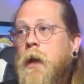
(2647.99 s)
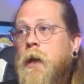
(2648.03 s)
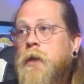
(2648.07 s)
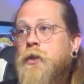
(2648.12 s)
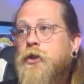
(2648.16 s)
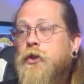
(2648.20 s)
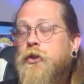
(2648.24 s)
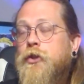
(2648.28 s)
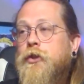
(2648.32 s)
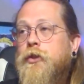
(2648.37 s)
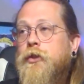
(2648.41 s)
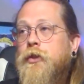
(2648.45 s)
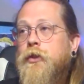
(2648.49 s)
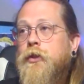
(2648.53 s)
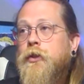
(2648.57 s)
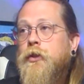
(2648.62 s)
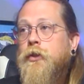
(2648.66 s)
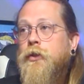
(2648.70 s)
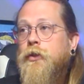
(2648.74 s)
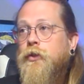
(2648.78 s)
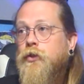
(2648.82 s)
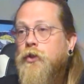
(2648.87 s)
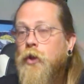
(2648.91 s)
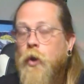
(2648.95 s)
I just
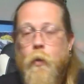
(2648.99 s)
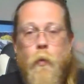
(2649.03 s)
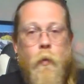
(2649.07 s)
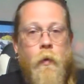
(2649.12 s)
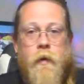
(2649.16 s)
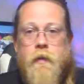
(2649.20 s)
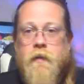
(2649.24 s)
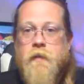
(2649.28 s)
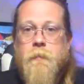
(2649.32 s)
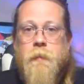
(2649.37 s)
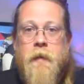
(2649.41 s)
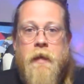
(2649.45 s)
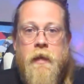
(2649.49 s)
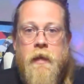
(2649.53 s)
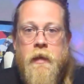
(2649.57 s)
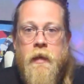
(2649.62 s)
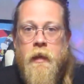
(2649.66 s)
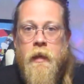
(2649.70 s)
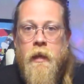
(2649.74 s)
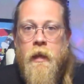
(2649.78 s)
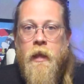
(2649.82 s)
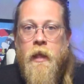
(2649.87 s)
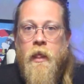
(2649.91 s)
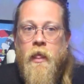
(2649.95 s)
don't want to
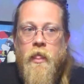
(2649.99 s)
spend